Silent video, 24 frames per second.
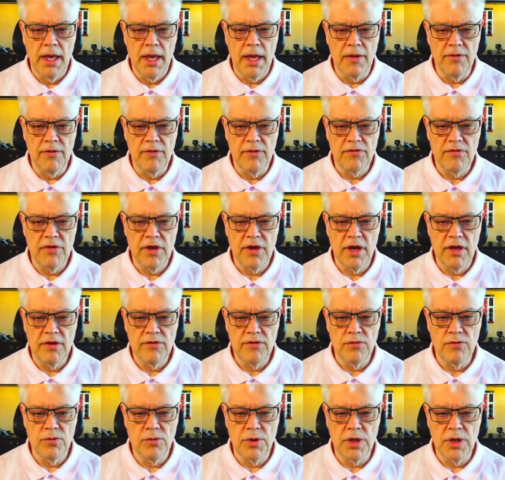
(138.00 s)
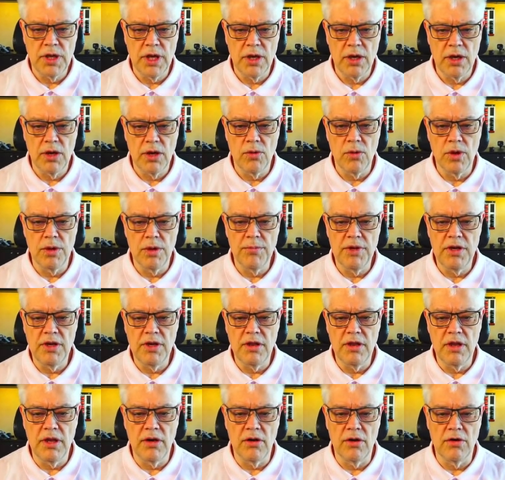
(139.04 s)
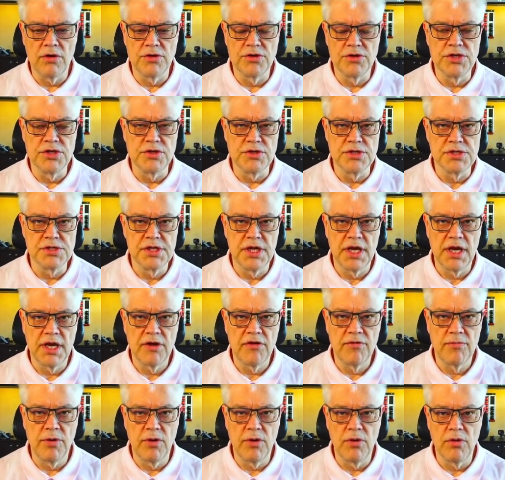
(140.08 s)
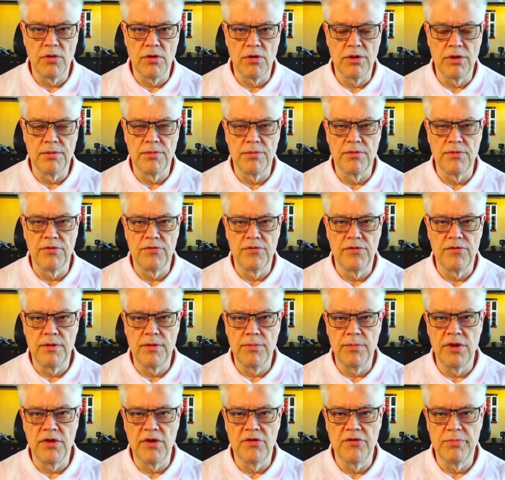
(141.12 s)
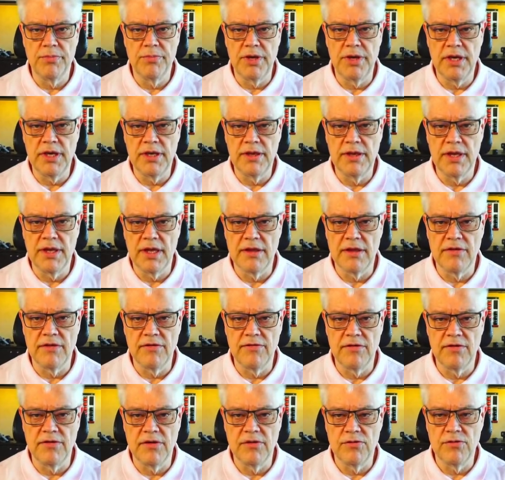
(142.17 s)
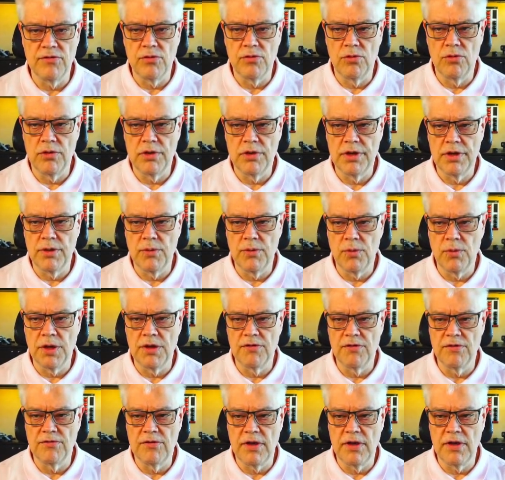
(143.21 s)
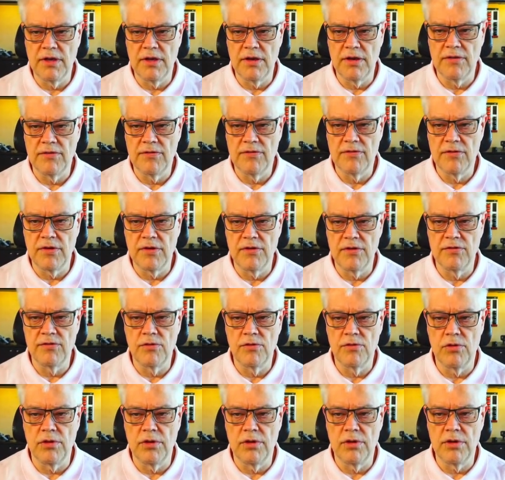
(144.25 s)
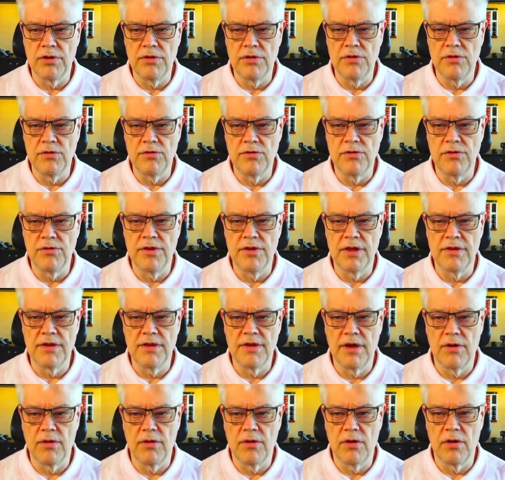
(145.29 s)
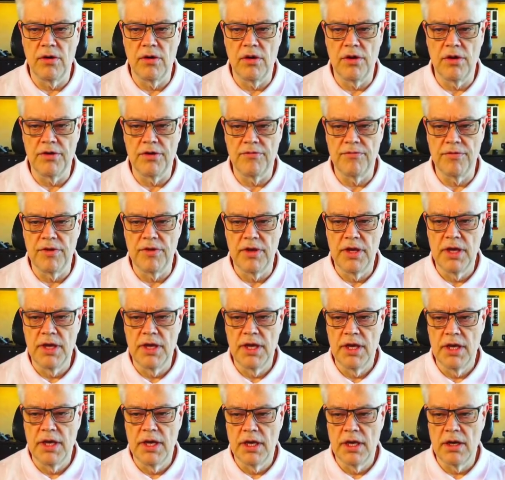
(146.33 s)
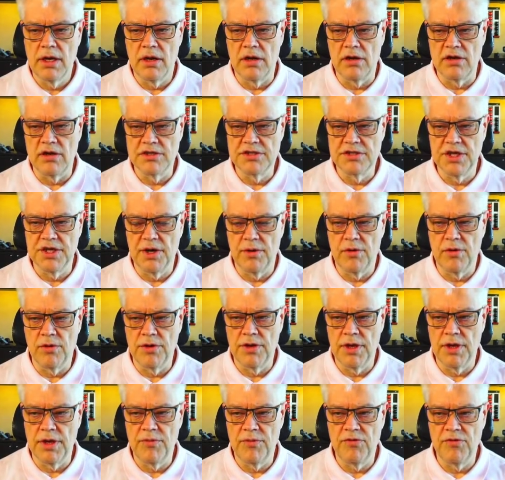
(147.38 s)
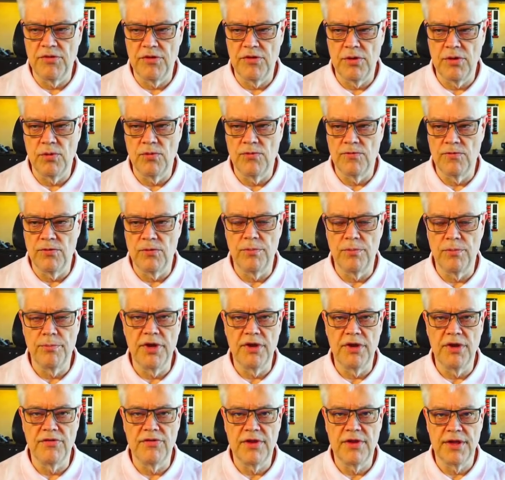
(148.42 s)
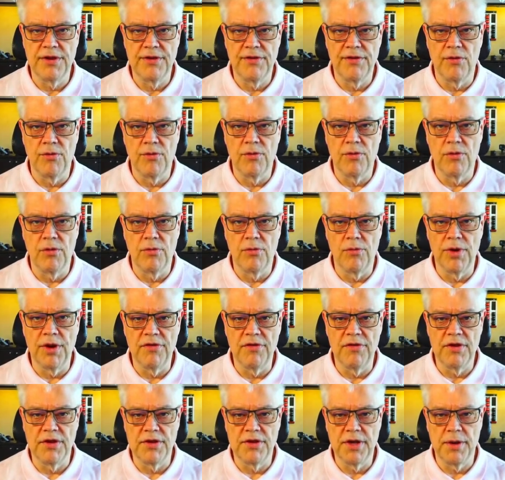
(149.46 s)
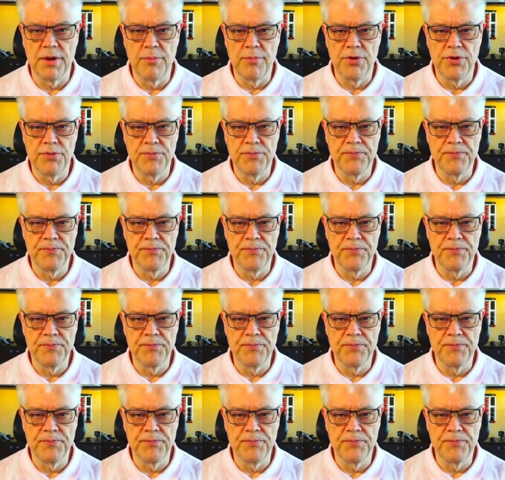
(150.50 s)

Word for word: In this case, we can go immediately on to Stacks because the BSP that is installed. We can see it's installed due to that there are a lot of colors here on the MCU for pins that are already set up.